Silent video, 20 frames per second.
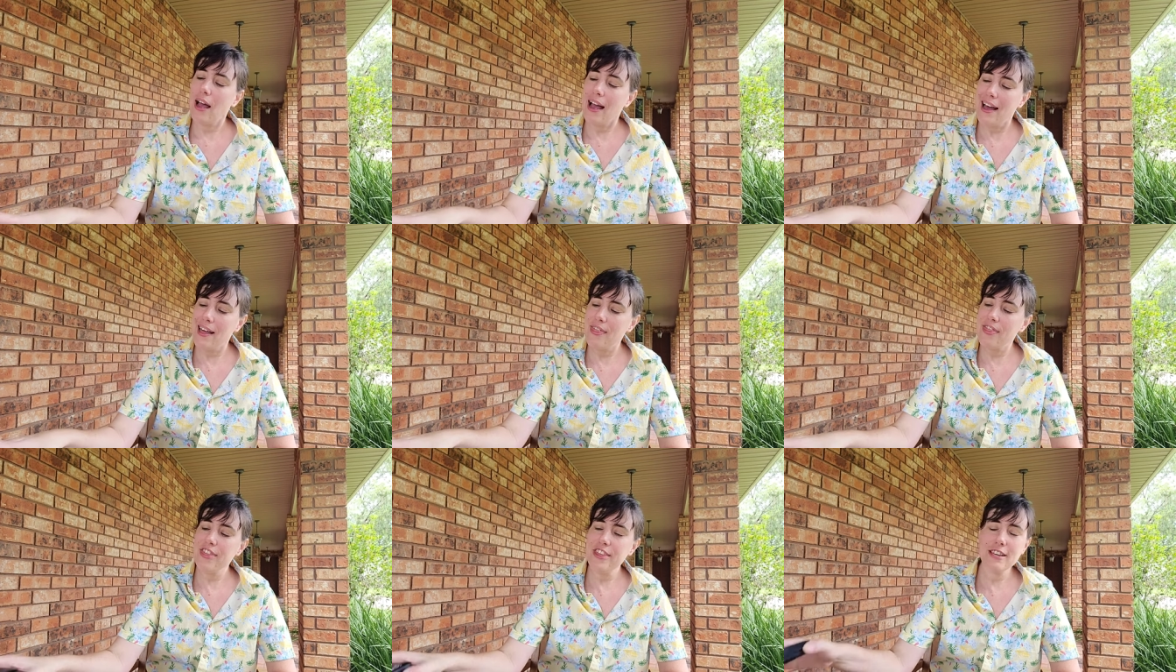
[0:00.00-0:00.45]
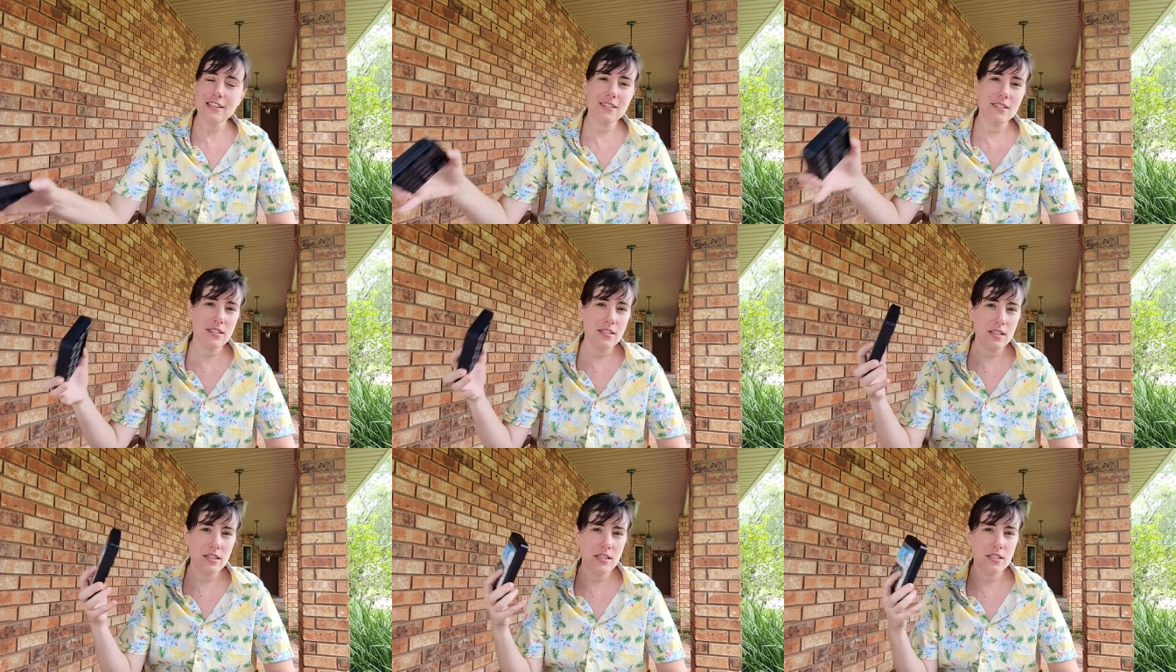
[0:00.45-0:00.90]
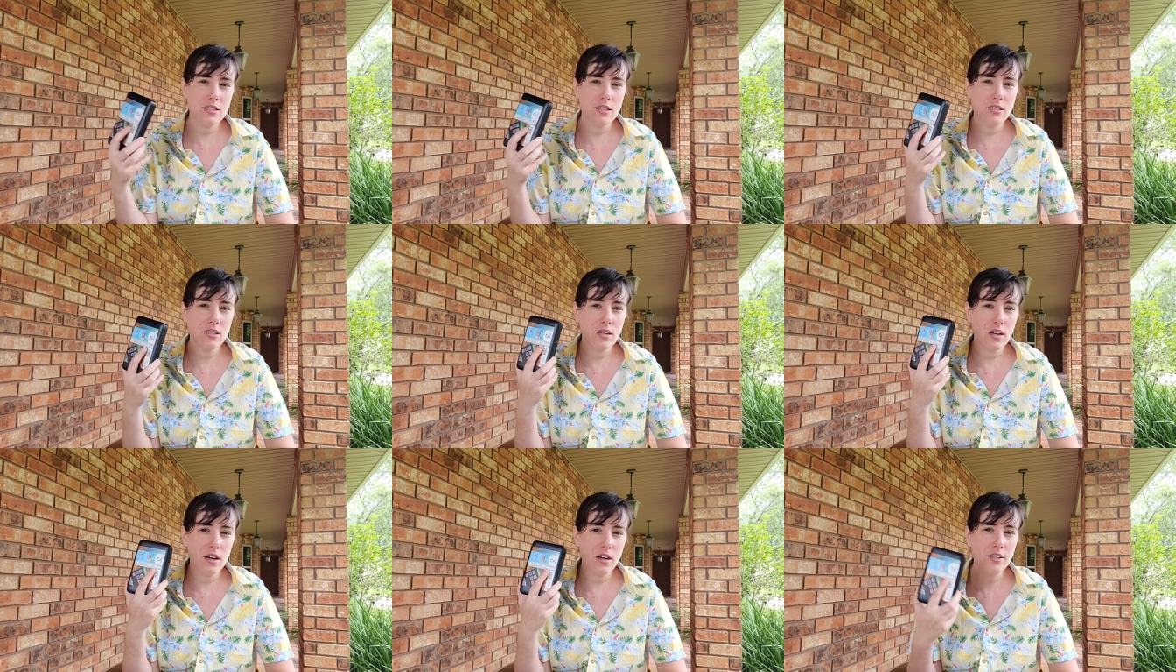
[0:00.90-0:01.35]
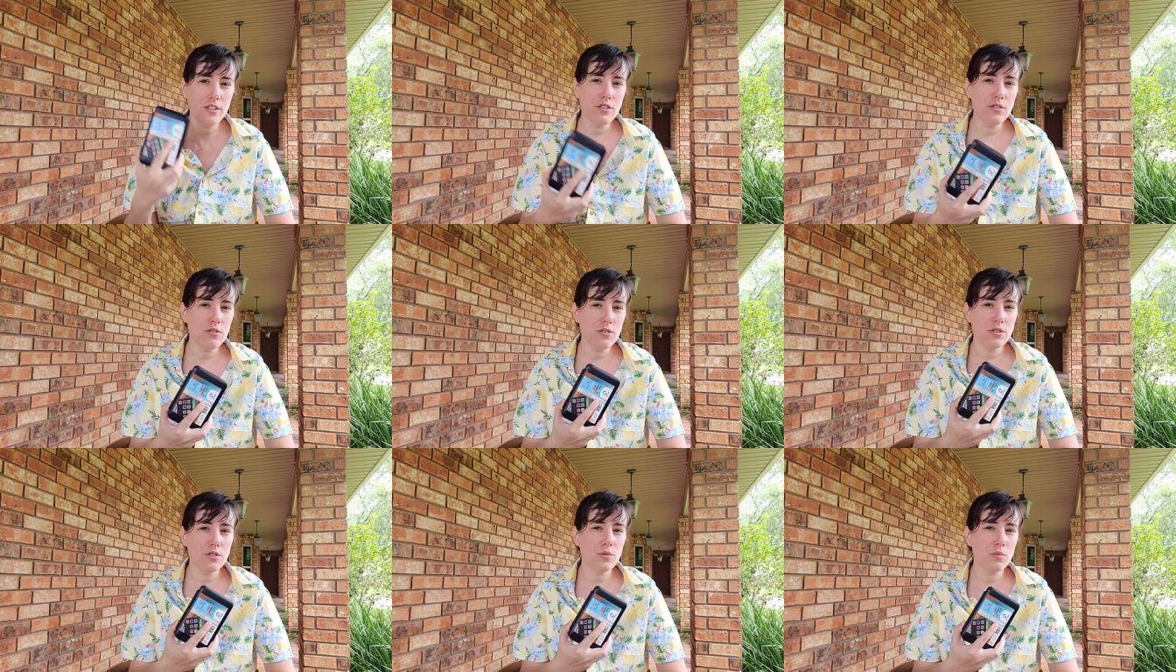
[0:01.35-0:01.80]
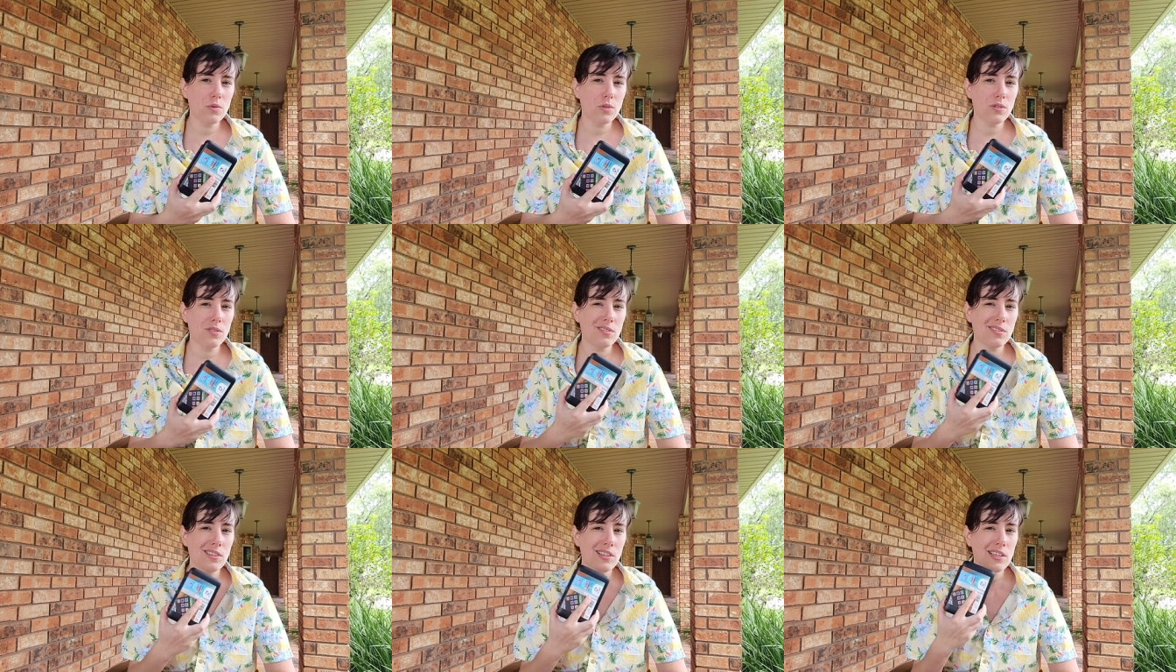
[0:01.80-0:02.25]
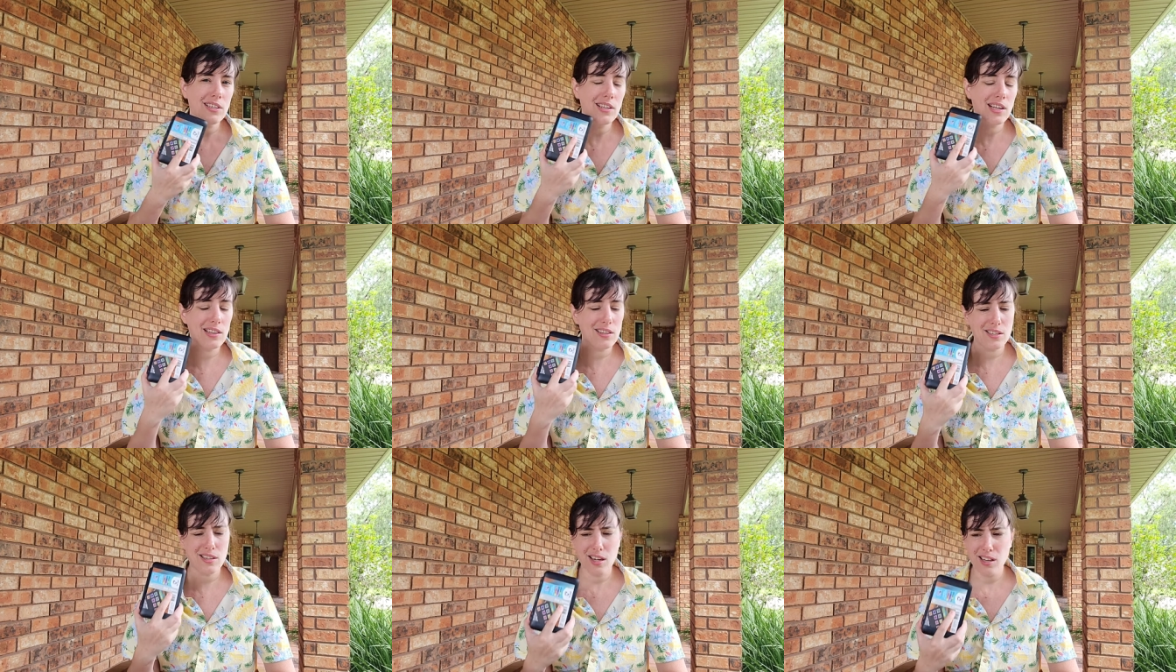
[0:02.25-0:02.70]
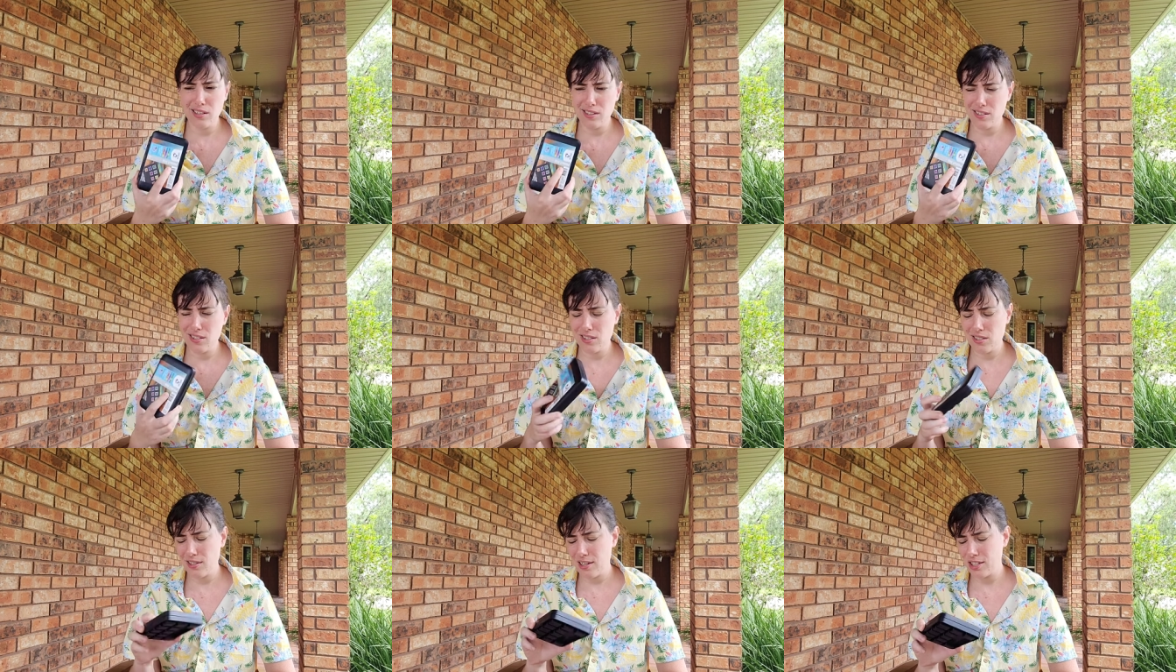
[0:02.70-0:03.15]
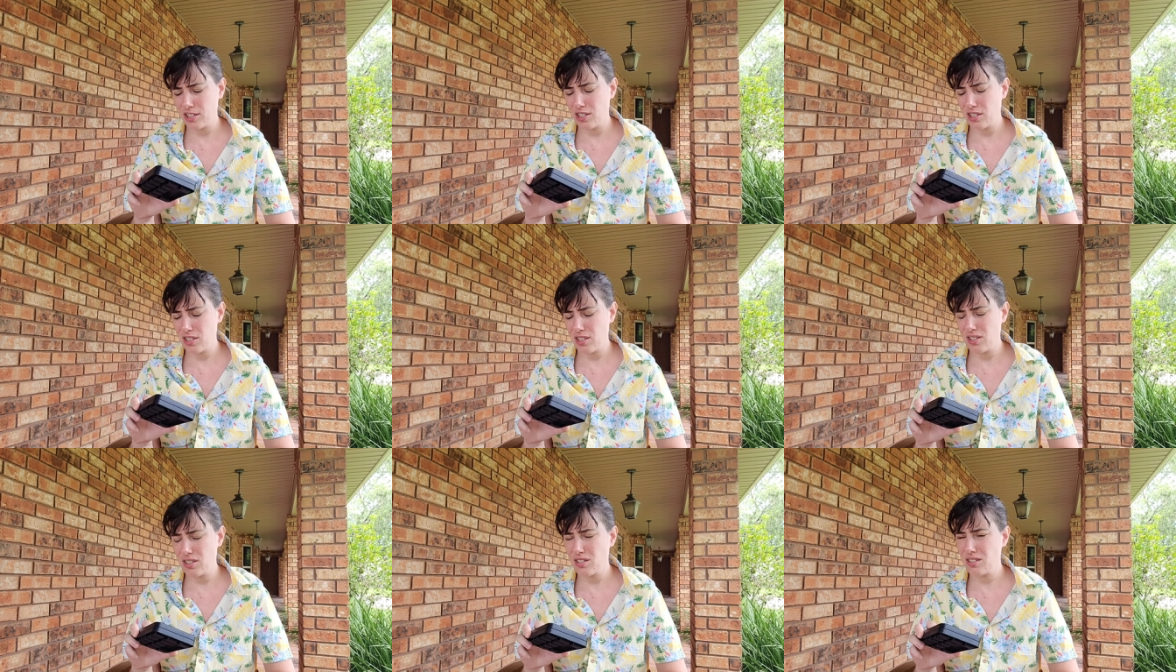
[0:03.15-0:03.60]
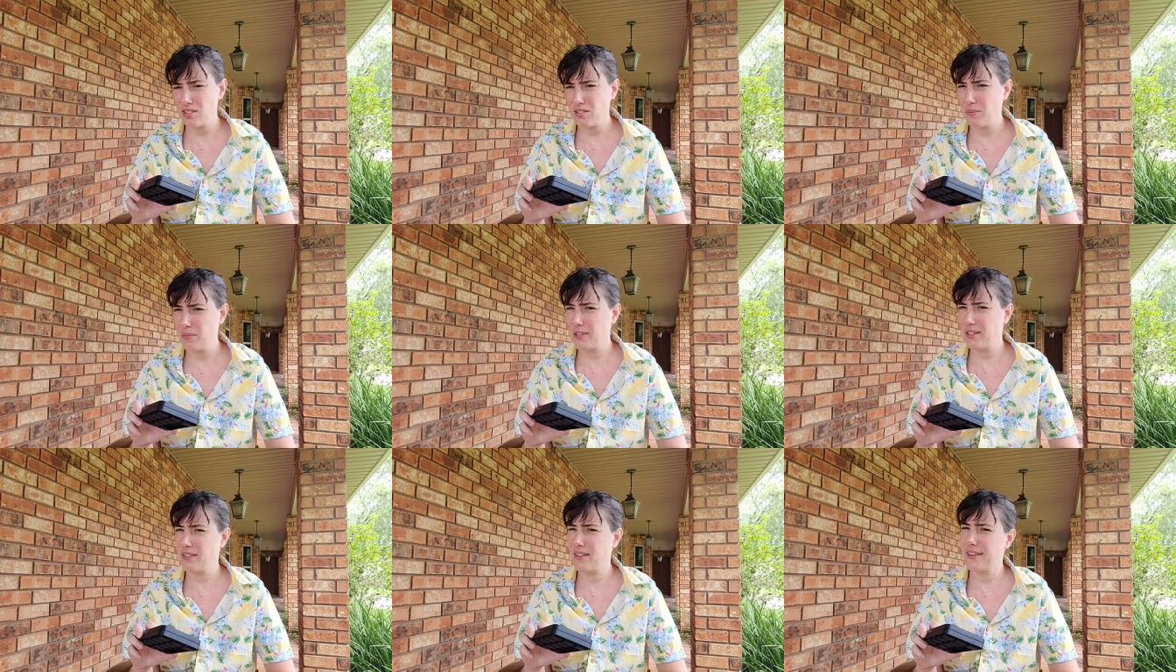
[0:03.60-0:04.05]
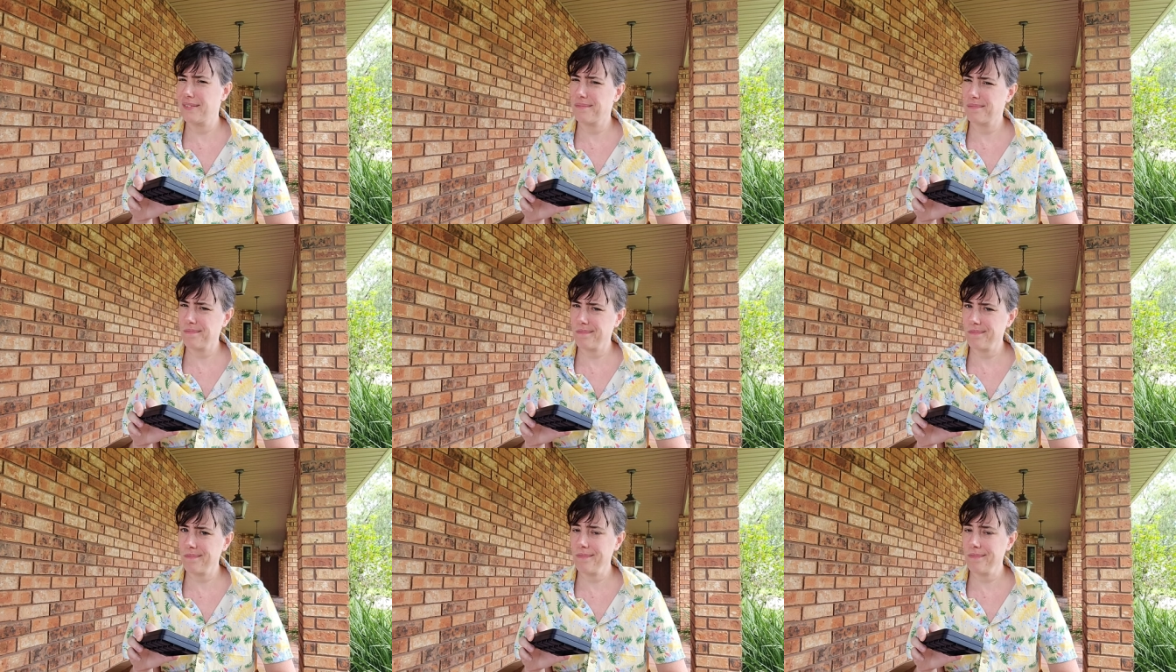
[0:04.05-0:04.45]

And this is unusual in that the color selection is a little bit like,